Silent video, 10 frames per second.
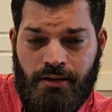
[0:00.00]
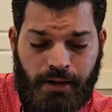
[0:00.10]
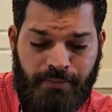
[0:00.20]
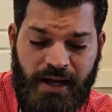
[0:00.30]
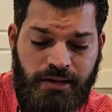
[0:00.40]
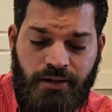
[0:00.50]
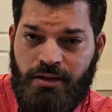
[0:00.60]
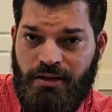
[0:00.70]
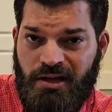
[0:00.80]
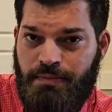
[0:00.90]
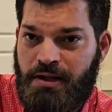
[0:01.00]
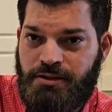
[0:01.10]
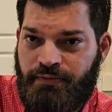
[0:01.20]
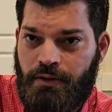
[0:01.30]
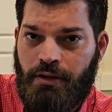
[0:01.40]
are the best,
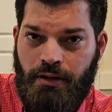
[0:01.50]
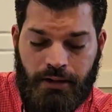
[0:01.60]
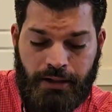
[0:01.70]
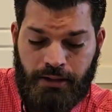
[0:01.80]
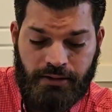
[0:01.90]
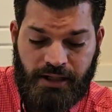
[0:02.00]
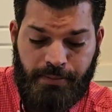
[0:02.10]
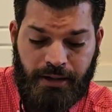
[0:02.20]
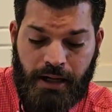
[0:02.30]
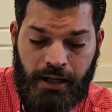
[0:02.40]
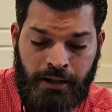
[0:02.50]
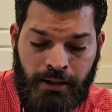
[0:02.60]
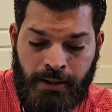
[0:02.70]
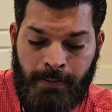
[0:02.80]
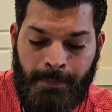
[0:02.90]
especially if you're a leaner type of guy.
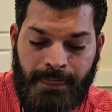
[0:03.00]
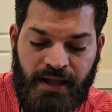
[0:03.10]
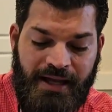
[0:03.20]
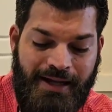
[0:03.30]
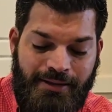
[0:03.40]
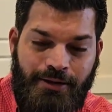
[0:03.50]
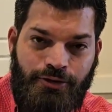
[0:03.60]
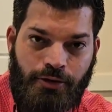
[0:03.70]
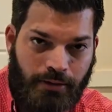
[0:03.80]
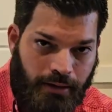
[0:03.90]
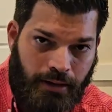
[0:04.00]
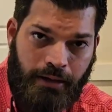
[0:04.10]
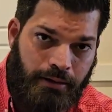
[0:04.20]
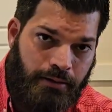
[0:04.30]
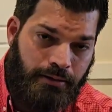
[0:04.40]
And the
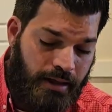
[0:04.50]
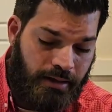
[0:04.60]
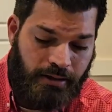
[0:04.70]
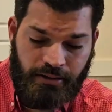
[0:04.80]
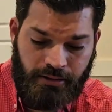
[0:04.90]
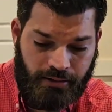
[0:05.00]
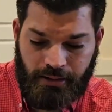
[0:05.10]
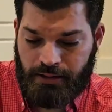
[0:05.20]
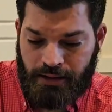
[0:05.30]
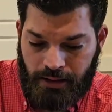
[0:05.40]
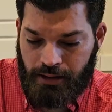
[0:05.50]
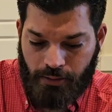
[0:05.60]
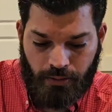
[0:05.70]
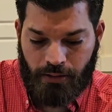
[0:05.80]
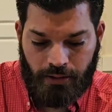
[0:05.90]
Duralight, that is the key
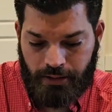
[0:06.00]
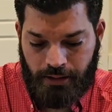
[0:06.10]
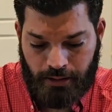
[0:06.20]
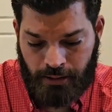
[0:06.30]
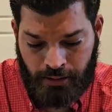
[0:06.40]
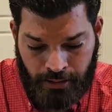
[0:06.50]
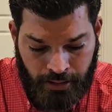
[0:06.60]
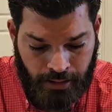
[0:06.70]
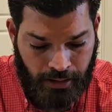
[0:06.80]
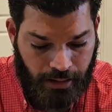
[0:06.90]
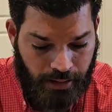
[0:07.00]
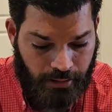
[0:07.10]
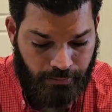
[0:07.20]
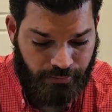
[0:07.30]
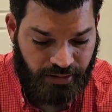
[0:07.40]
word here.
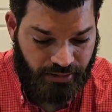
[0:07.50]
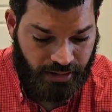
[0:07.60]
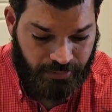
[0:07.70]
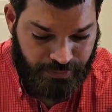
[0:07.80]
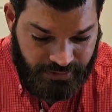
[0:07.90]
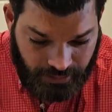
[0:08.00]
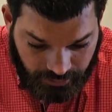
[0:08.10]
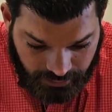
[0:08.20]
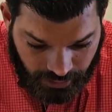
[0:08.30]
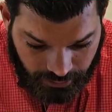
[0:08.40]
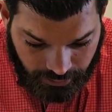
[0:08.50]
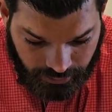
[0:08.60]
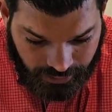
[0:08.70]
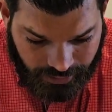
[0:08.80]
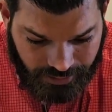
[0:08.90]
So this particular
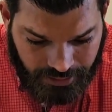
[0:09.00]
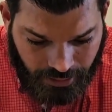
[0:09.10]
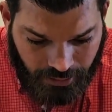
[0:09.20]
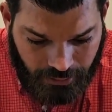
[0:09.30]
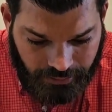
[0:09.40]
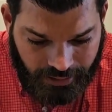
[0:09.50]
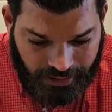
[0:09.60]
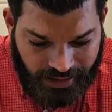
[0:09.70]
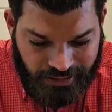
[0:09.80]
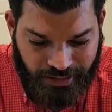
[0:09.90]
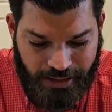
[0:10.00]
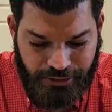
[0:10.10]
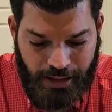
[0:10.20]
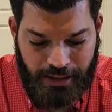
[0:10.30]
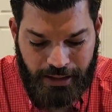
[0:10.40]
color is called
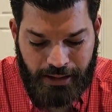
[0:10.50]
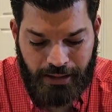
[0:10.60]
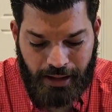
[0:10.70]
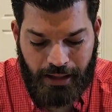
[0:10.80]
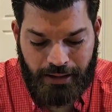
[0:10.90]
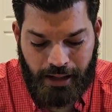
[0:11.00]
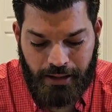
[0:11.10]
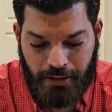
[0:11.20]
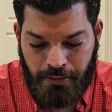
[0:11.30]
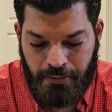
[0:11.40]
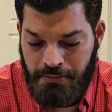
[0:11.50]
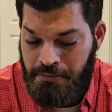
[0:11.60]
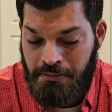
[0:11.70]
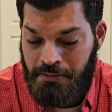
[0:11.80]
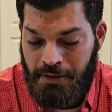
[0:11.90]
SHANIKO,
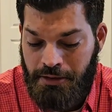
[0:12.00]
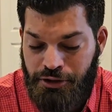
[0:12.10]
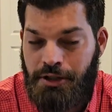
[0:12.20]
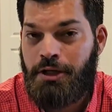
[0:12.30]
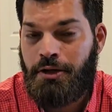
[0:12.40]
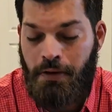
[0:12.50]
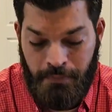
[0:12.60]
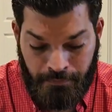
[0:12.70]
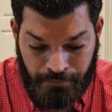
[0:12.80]
Shaniko.